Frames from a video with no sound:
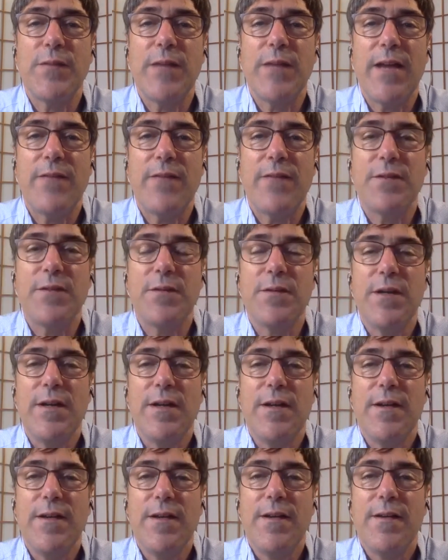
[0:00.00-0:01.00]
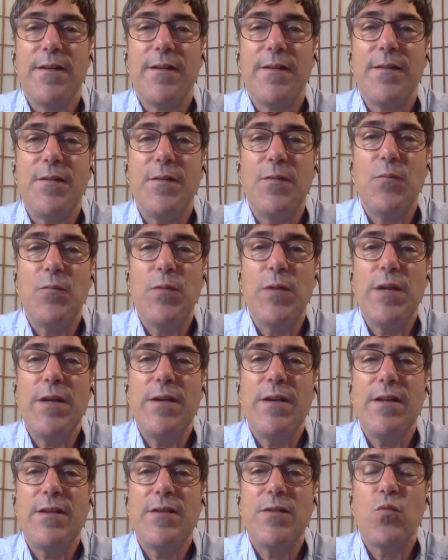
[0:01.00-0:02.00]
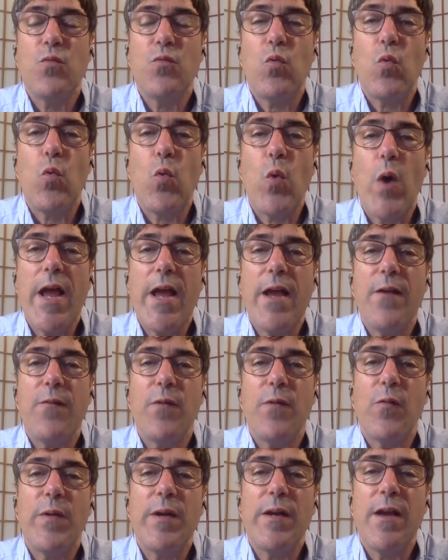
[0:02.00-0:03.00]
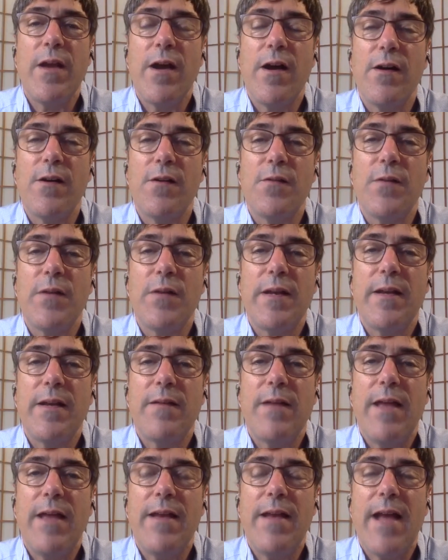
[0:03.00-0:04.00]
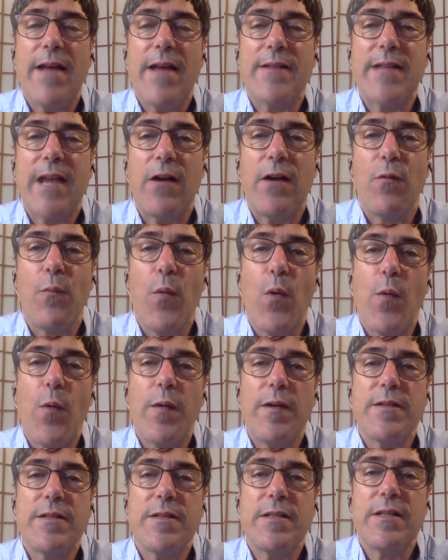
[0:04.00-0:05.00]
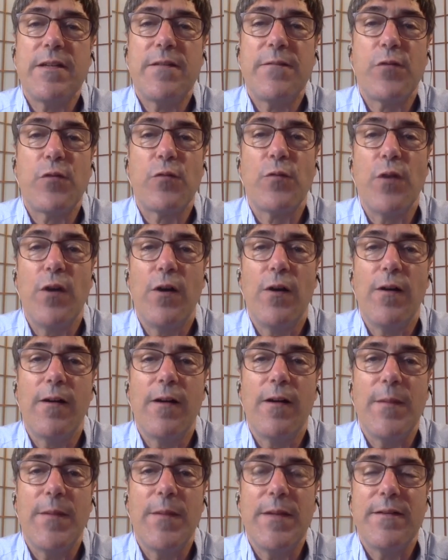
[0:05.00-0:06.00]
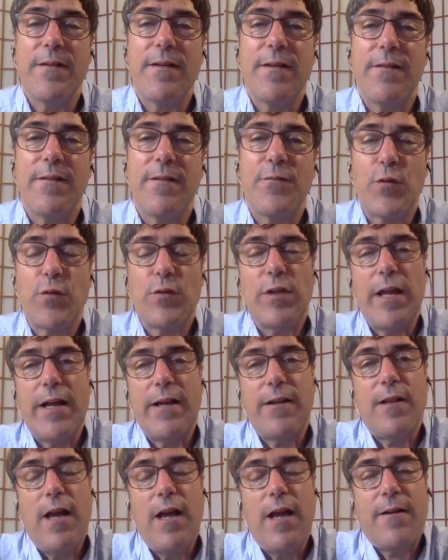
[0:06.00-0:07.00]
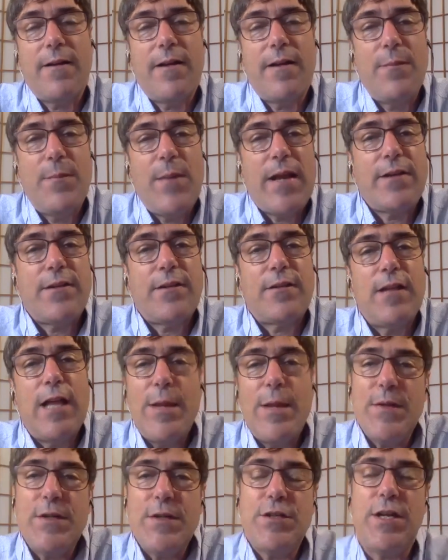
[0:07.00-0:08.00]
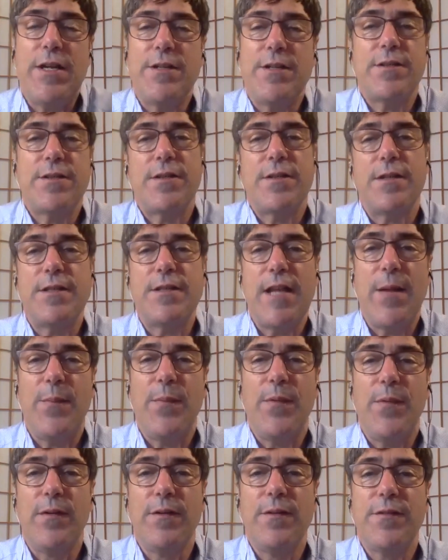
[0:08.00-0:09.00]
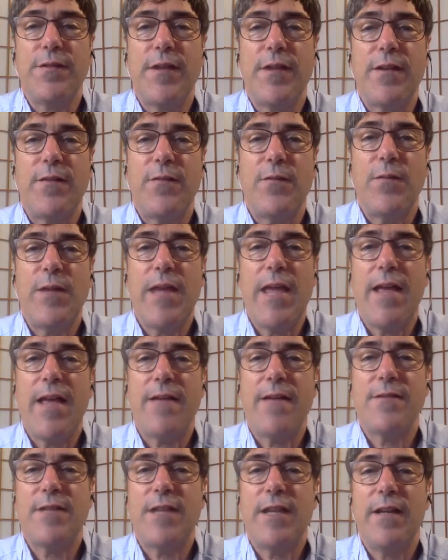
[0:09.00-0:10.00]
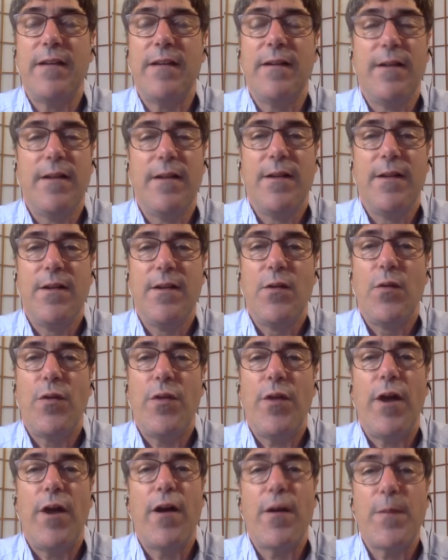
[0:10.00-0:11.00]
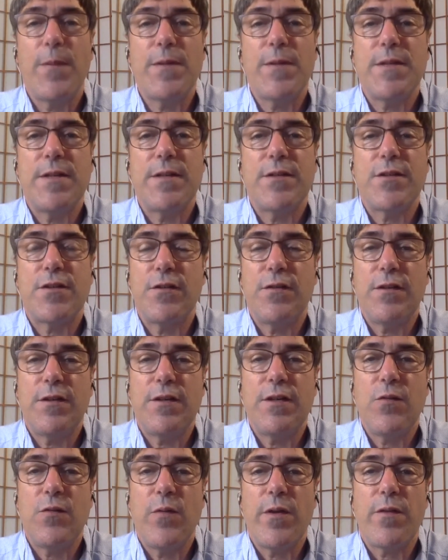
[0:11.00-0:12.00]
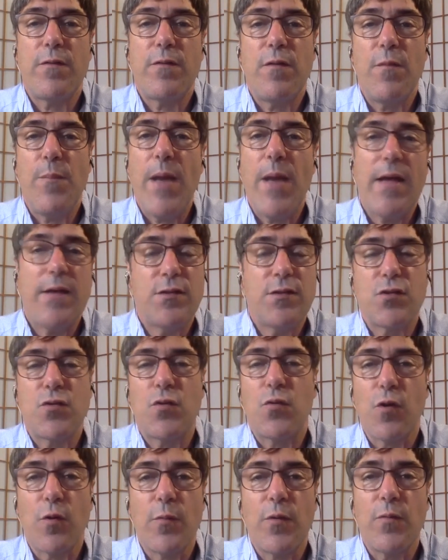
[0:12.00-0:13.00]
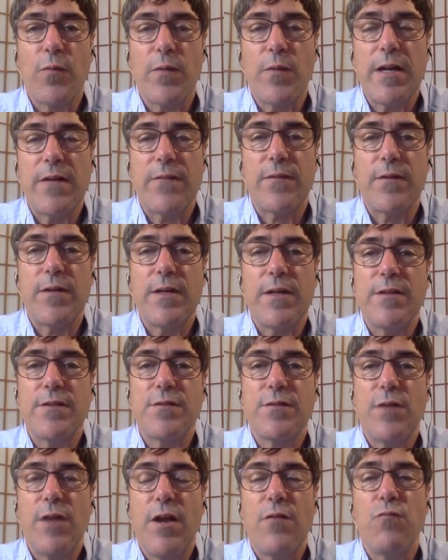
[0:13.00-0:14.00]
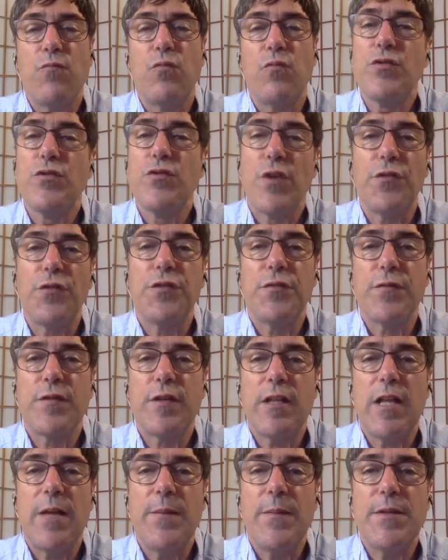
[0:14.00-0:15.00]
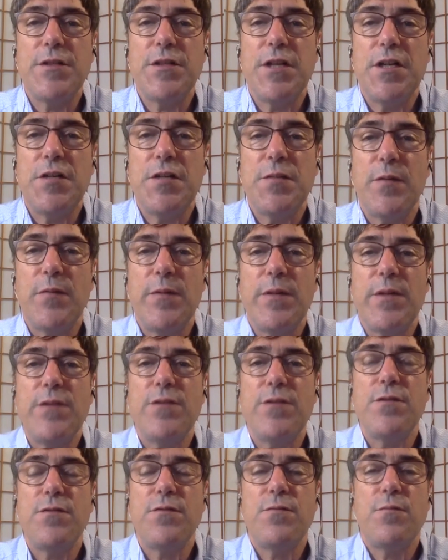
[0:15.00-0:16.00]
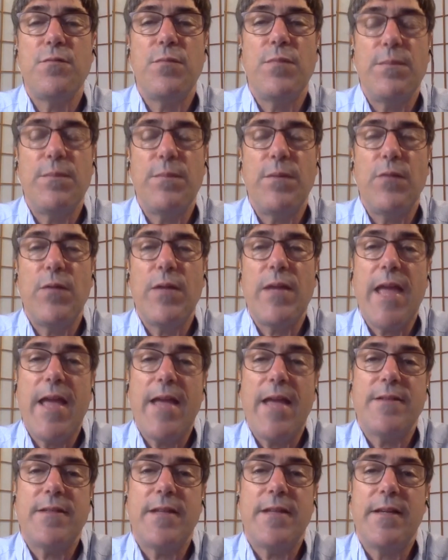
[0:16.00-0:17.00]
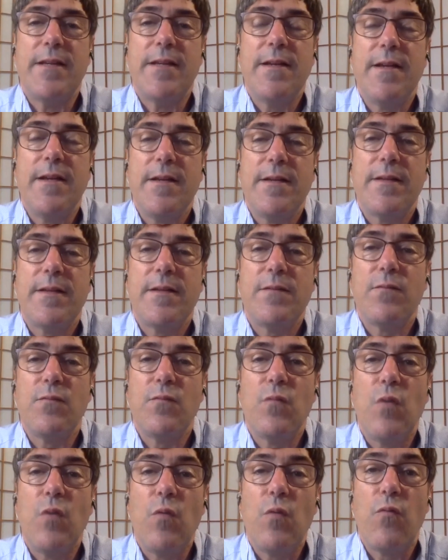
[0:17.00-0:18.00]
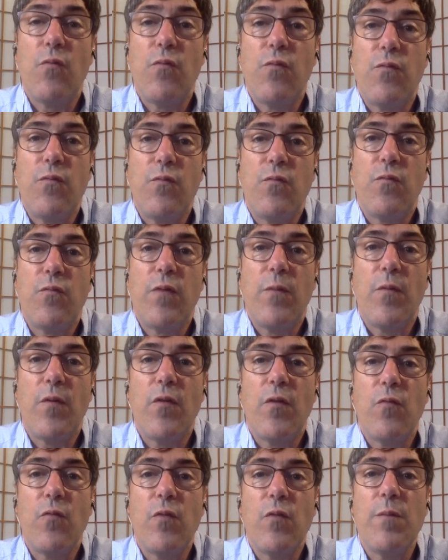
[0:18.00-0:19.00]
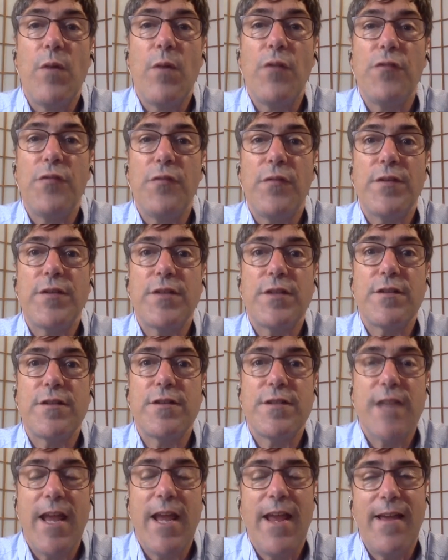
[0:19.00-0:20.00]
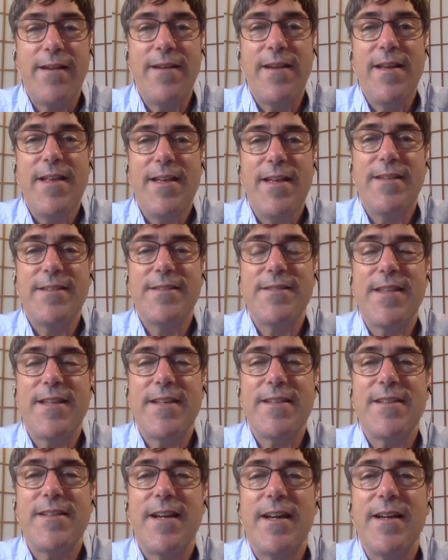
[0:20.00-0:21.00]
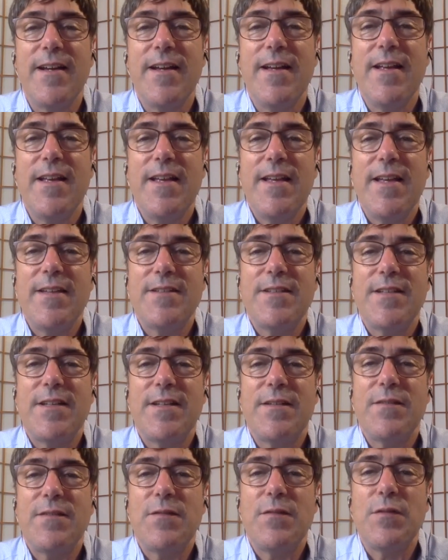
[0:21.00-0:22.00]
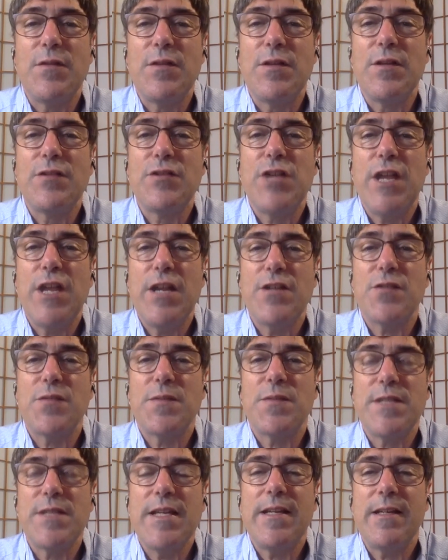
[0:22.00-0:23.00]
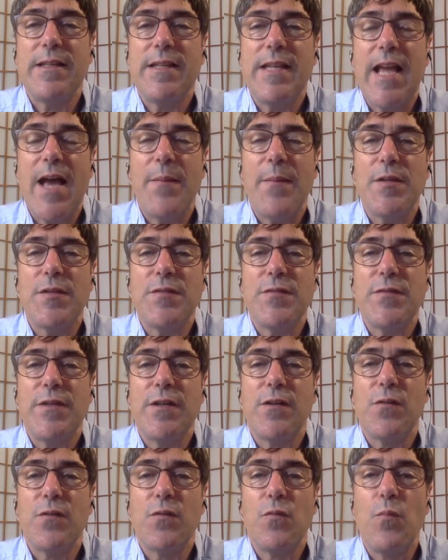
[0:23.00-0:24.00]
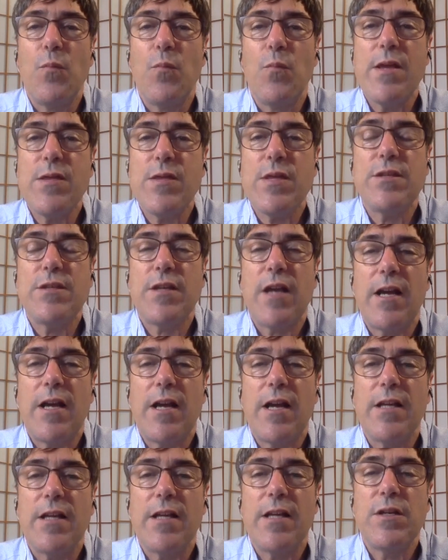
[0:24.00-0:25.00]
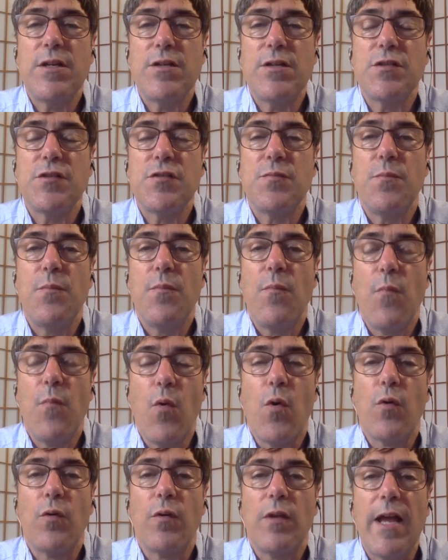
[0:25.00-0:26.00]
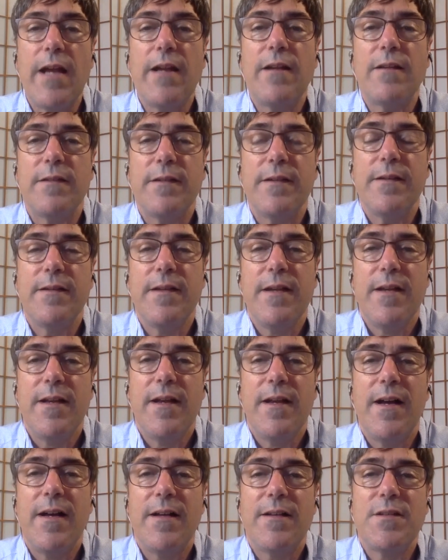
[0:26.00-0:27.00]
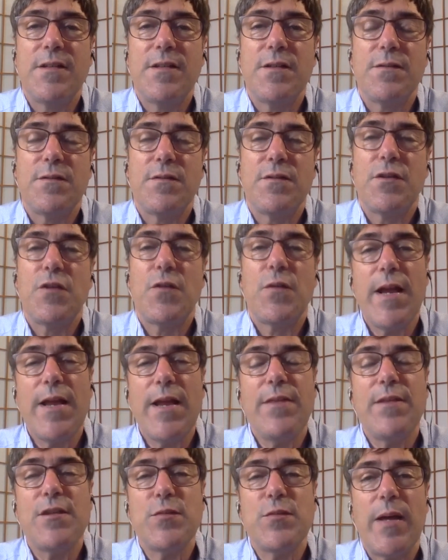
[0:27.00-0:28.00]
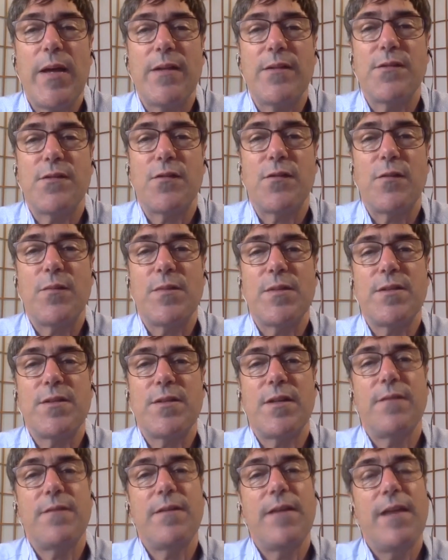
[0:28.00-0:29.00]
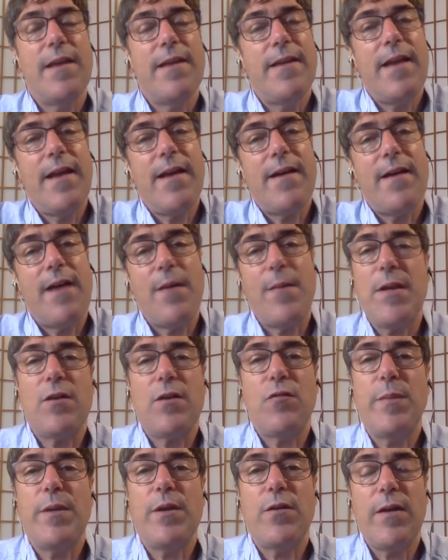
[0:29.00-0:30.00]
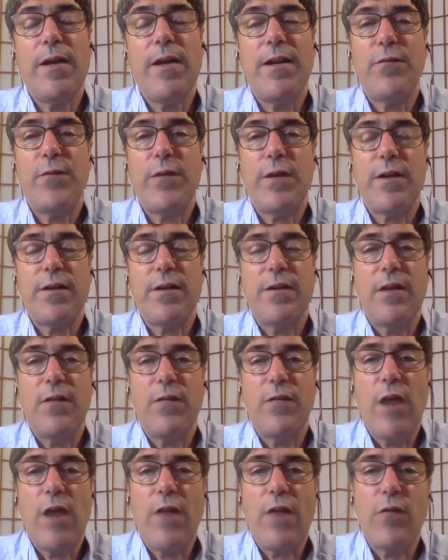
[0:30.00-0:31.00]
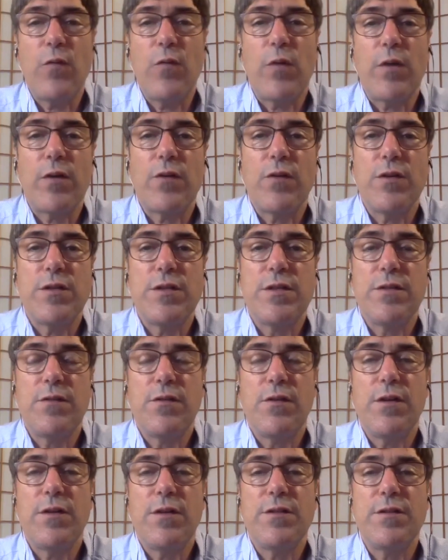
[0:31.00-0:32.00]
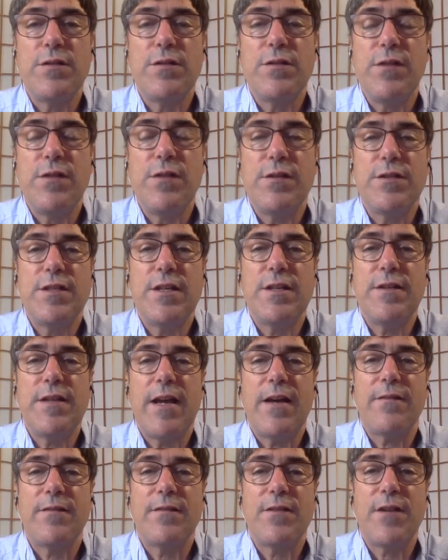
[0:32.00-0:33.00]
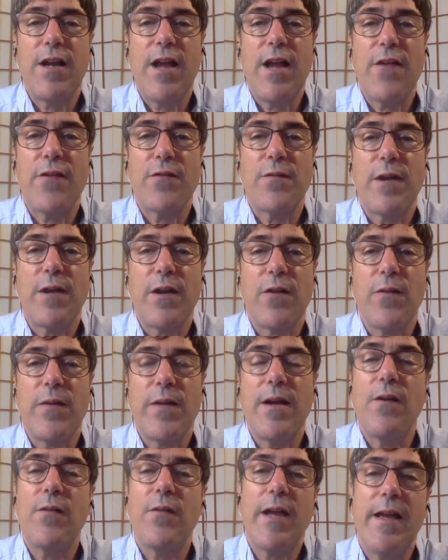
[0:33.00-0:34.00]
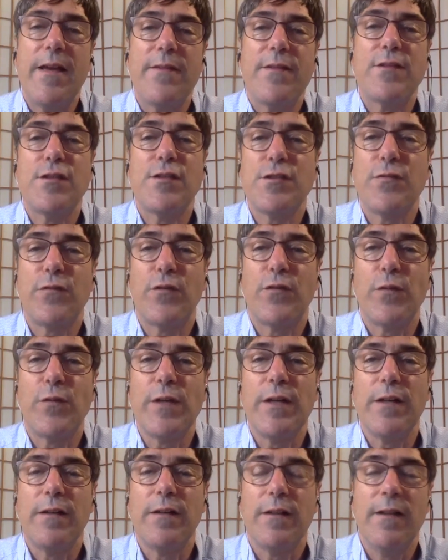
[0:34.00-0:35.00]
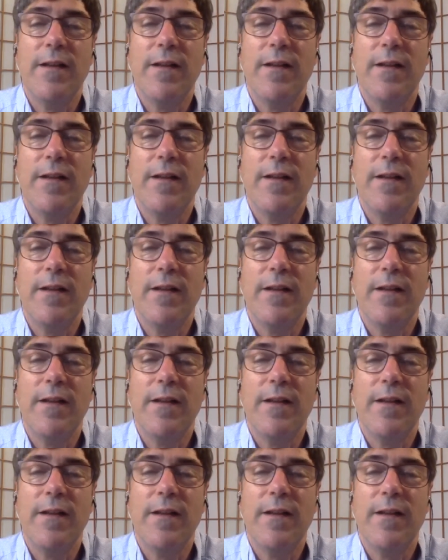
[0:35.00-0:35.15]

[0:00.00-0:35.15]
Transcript: We have to, we need to weigh what we know and ask how important is it if we're wrong. I mean, come back to climate change as an example. It's like, we can't say with 100% certainty whether a bad storm or whatever is a result of climate change, but we can say that from what most of us understand is that the changes that we're seeing in the atmosphere make these kinds of conditions more likely to create these bad storms. And so, yeah, I mean, it would be great if everyone could sit down together and agree, okay, this is for real.